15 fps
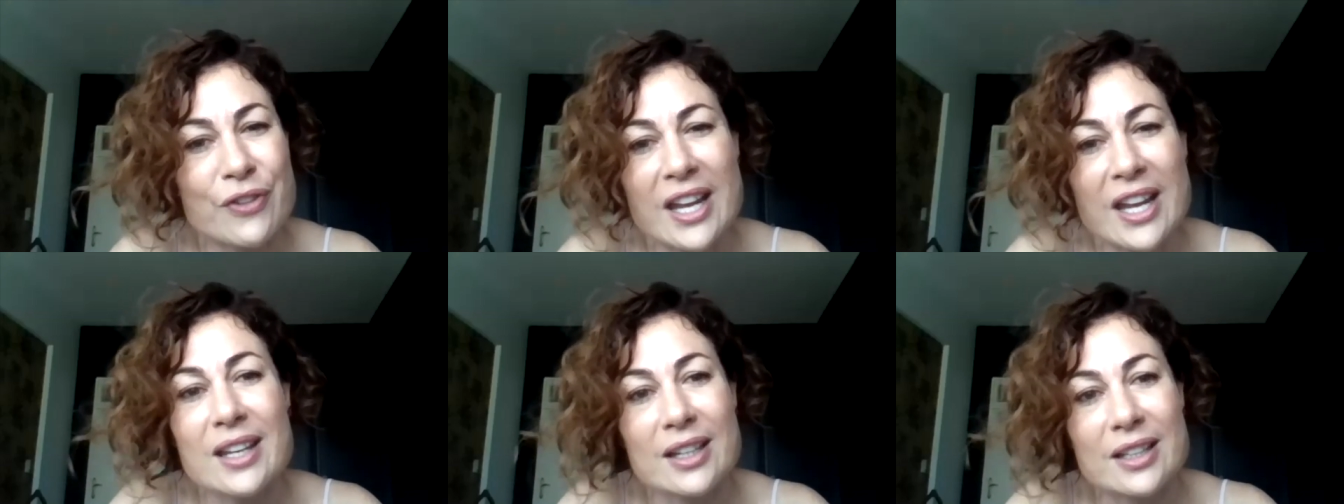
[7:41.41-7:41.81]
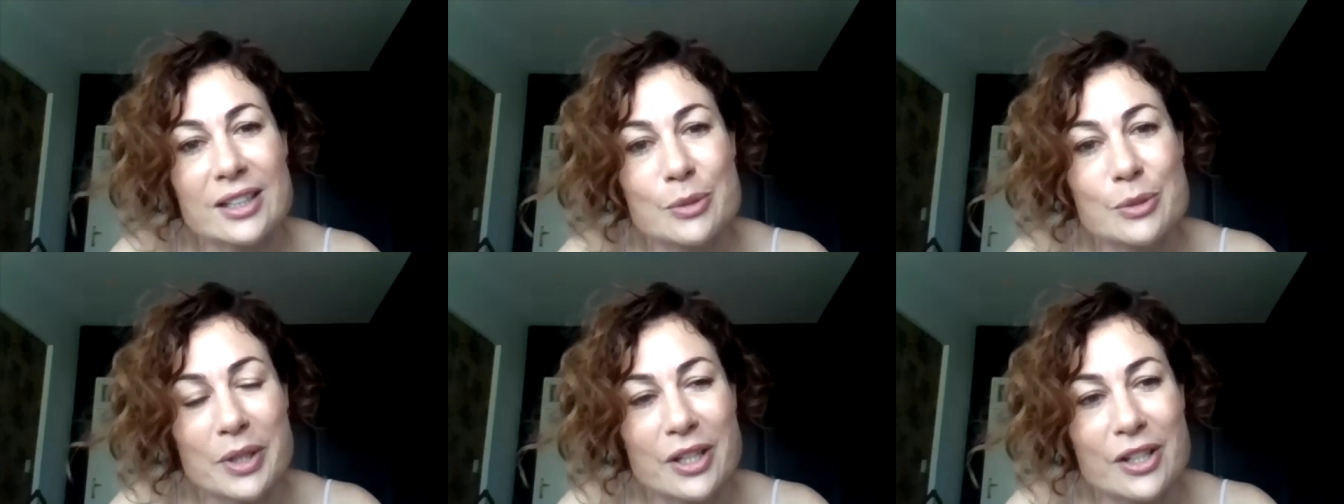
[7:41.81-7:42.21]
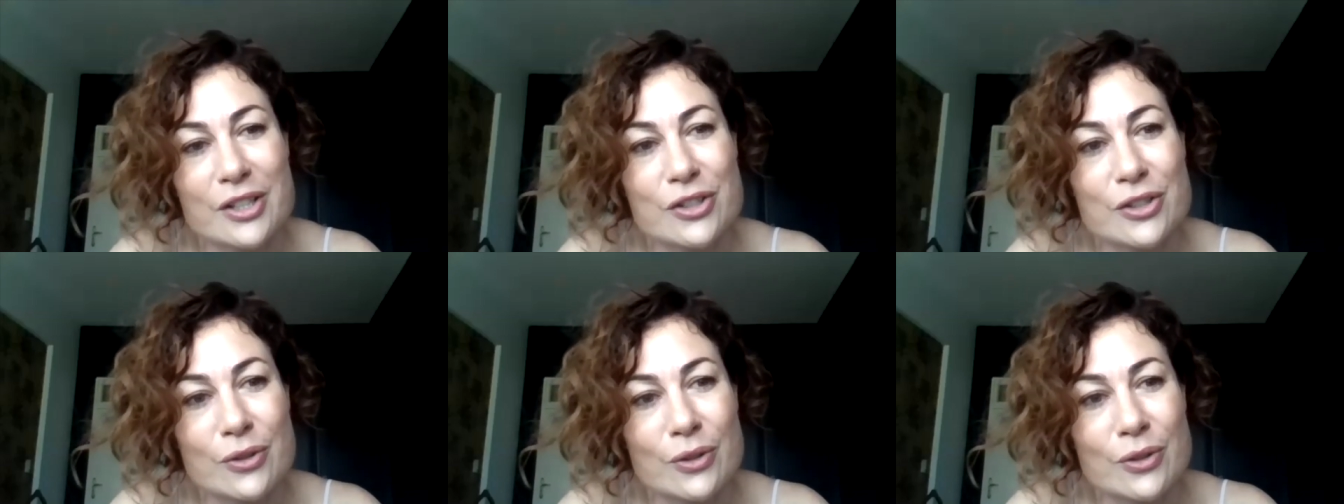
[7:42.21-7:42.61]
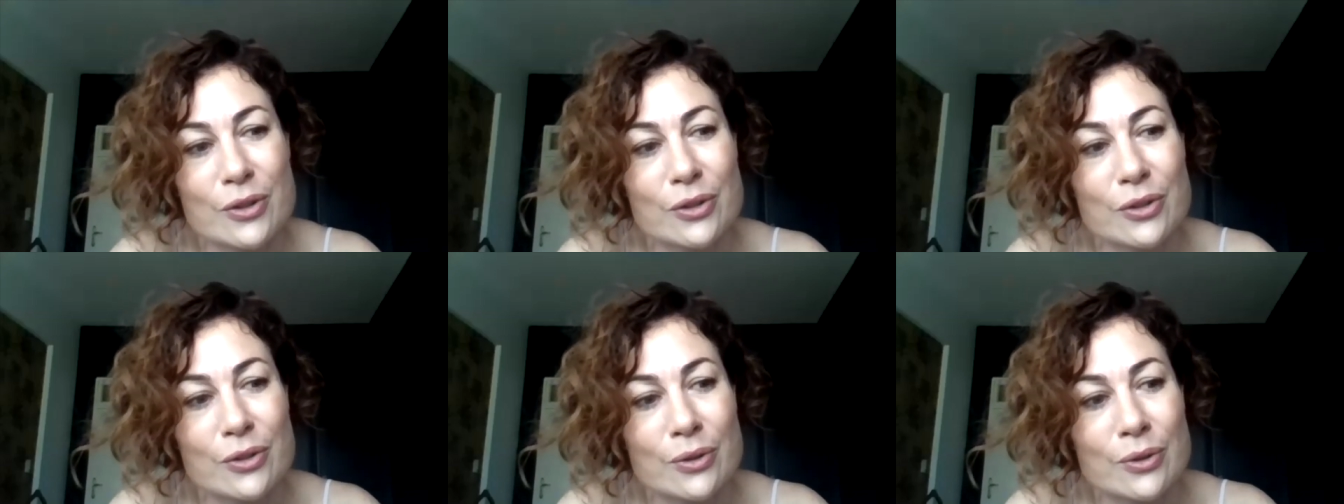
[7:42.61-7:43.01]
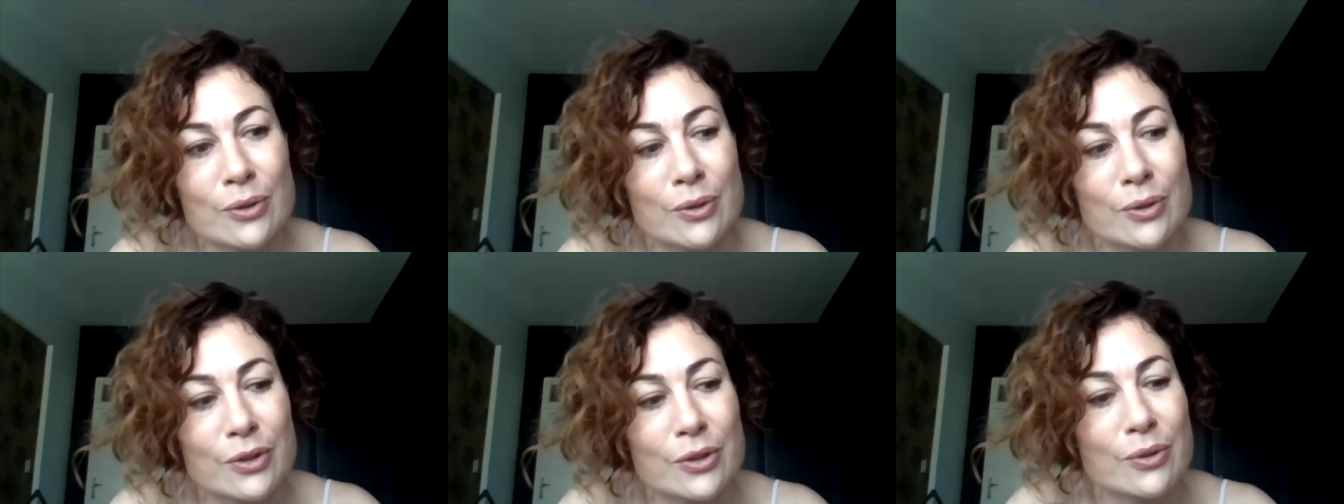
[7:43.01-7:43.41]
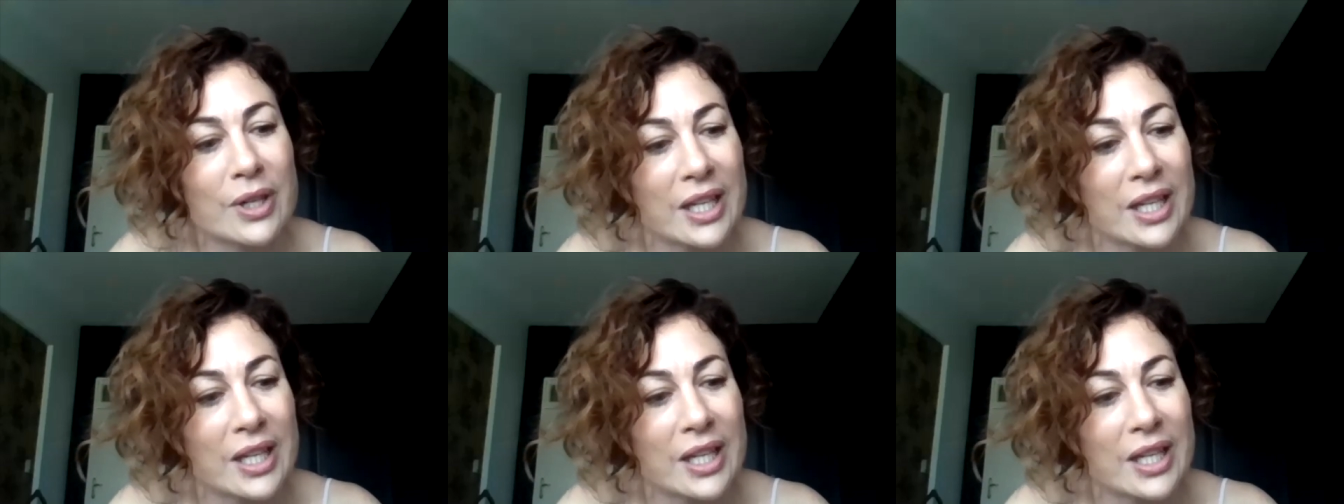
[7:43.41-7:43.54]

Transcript: fake it because you're you're you're